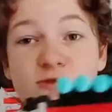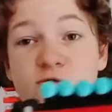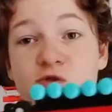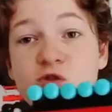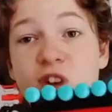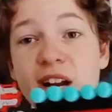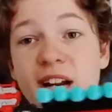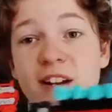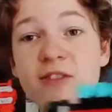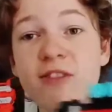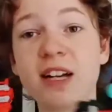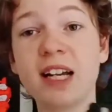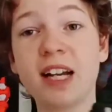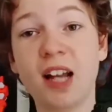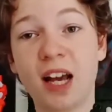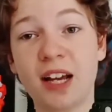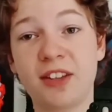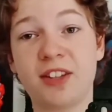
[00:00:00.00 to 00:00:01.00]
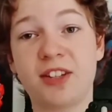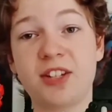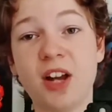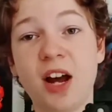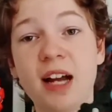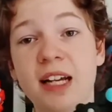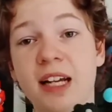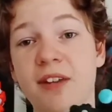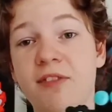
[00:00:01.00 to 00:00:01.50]
really like the
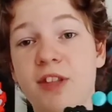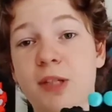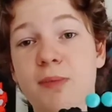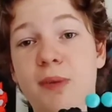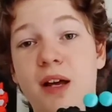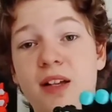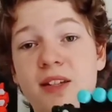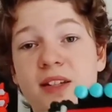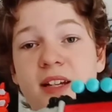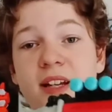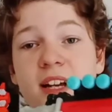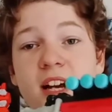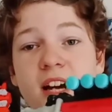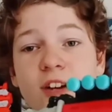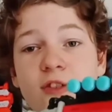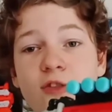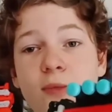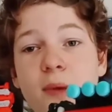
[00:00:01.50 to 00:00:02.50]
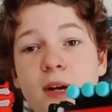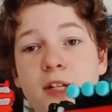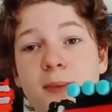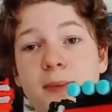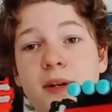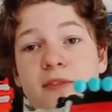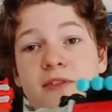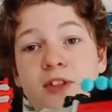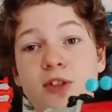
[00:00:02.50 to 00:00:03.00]
styling of this blaster. It kind of reminds
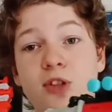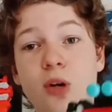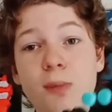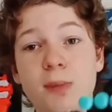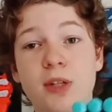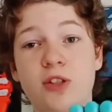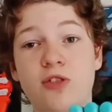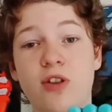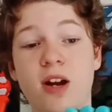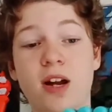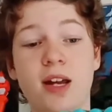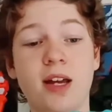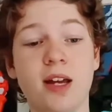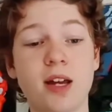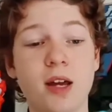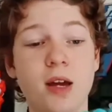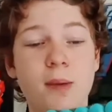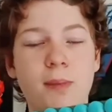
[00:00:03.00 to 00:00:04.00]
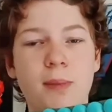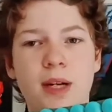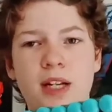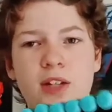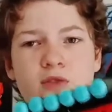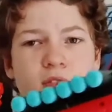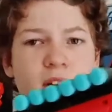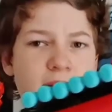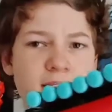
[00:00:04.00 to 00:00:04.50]
me of the Zombie Strike, but
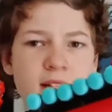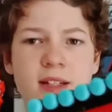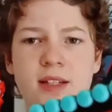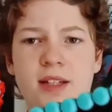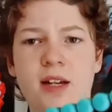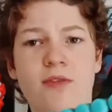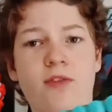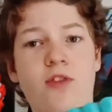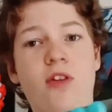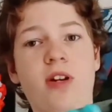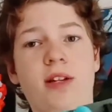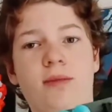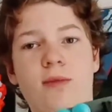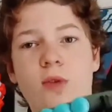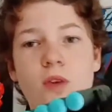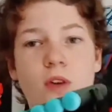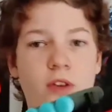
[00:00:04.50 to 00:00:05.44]
it's red instead of green or